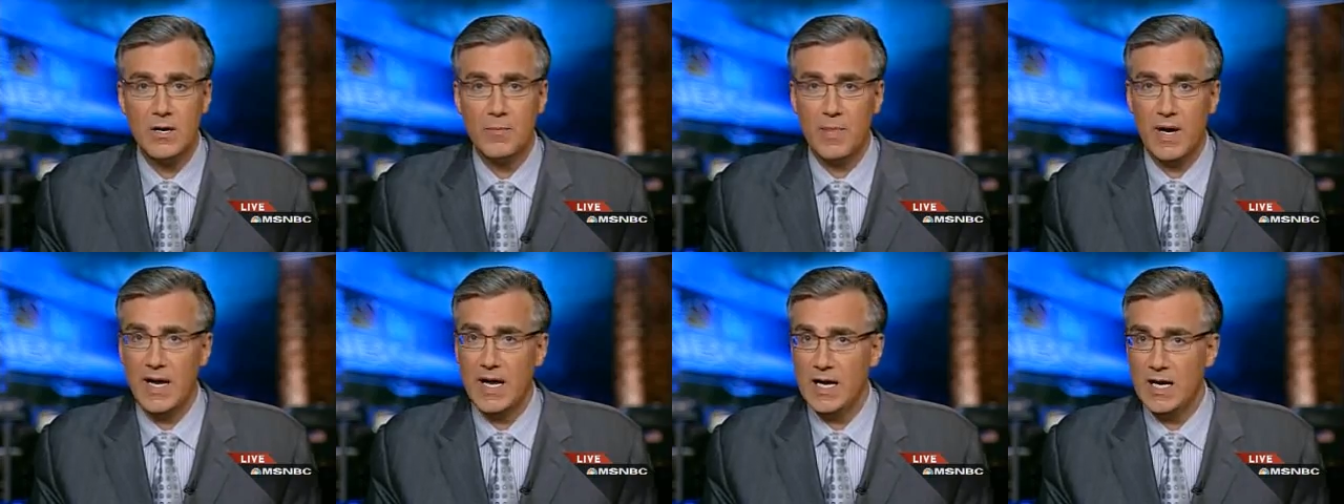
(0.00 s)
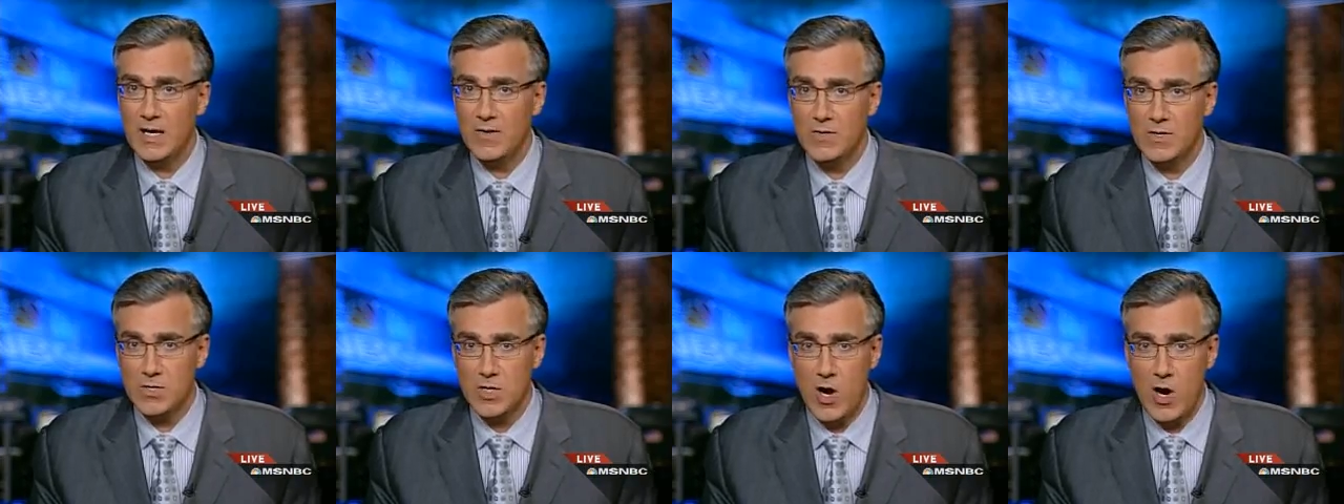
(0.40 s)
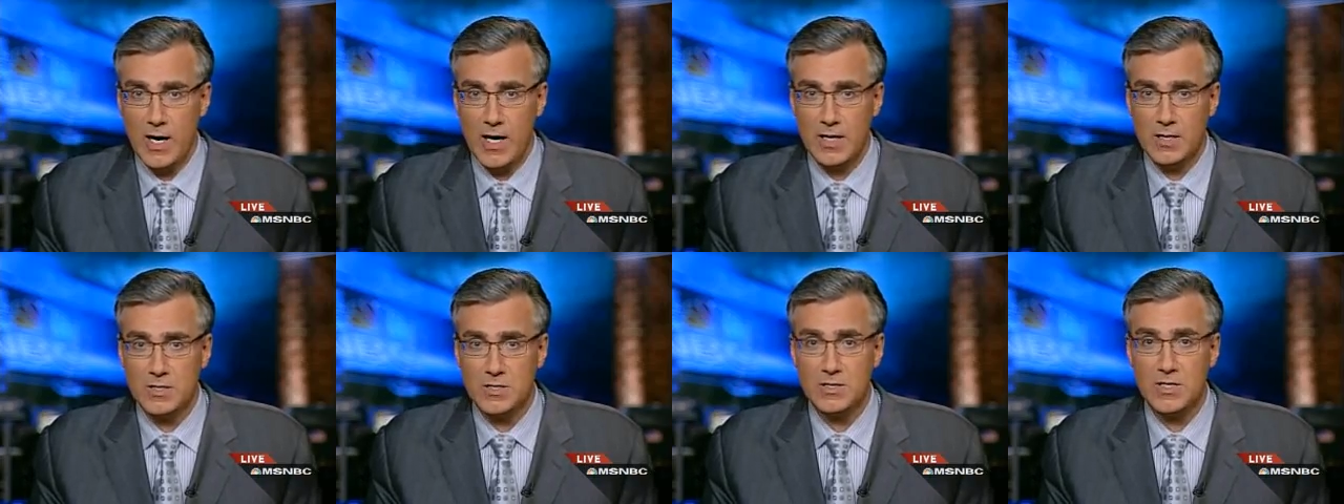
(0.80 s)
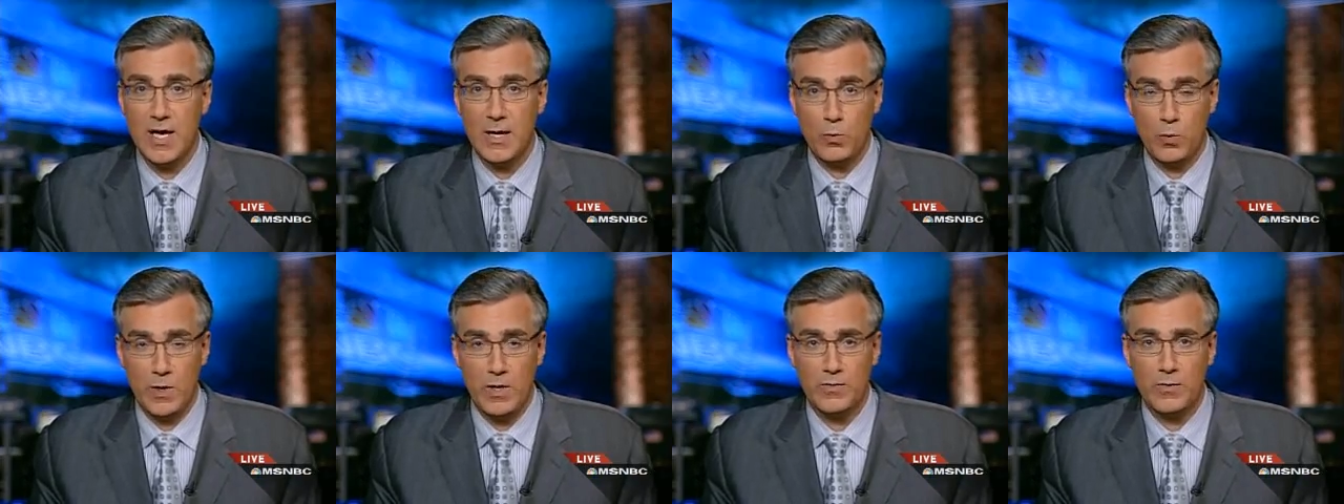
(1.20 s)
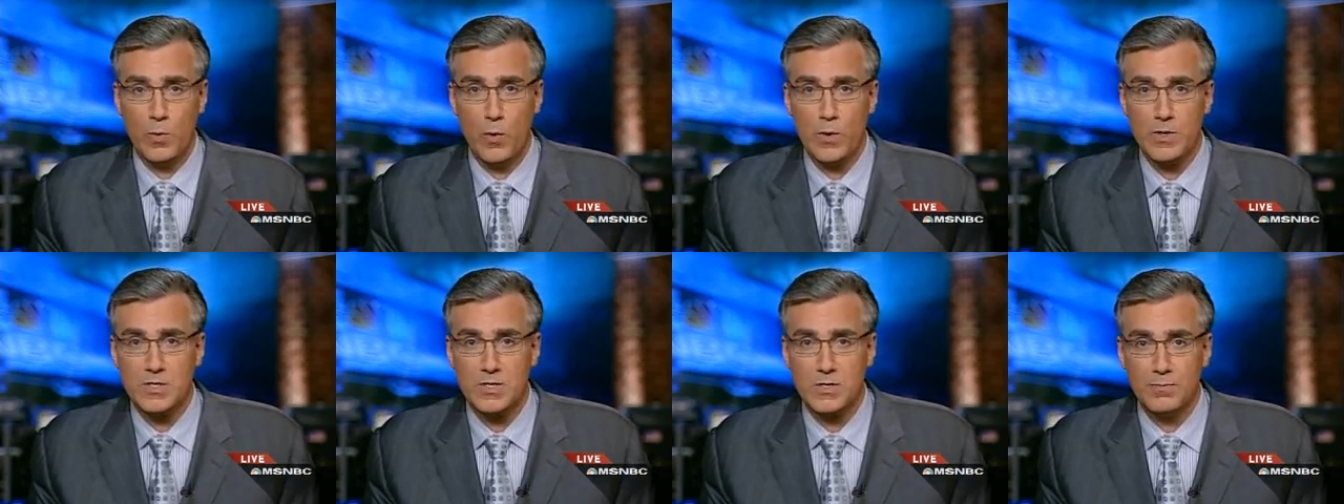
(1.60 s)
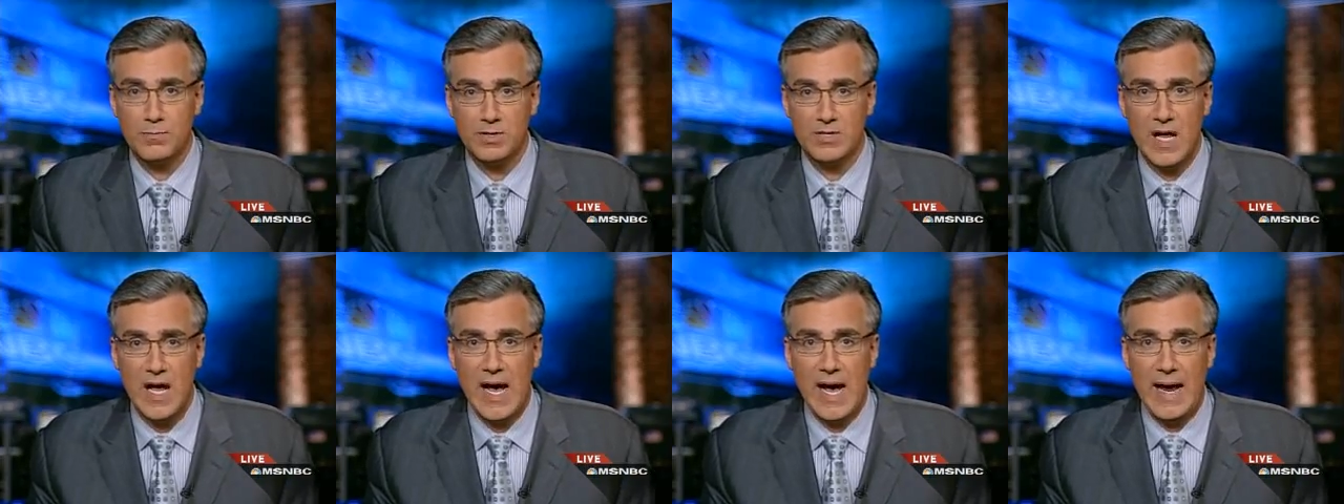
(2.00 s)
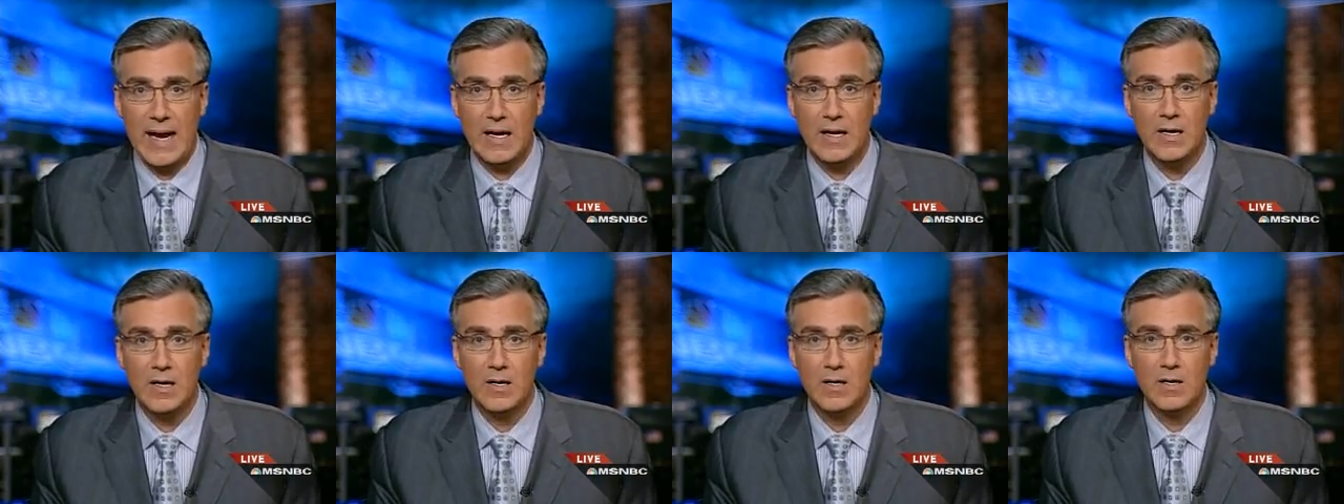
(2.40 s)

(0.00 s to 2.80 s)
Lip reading: by any of the targets, and we, of course, complied.